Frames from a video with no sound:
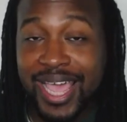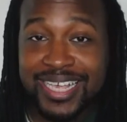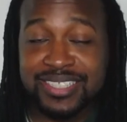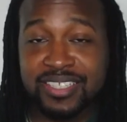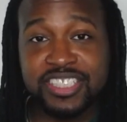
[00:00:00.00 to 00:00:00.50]

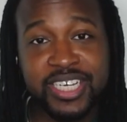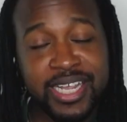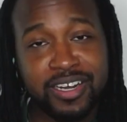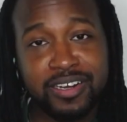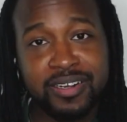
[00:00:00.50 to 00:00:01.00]
as the
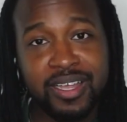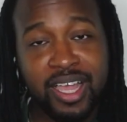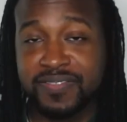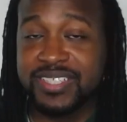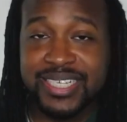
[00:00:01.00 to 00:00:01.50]
chair
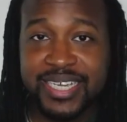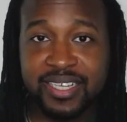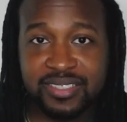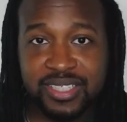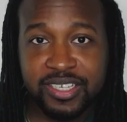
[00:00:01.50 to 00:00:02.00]
of the
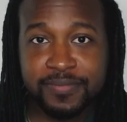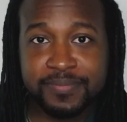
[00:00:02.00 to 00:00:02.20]
DNC.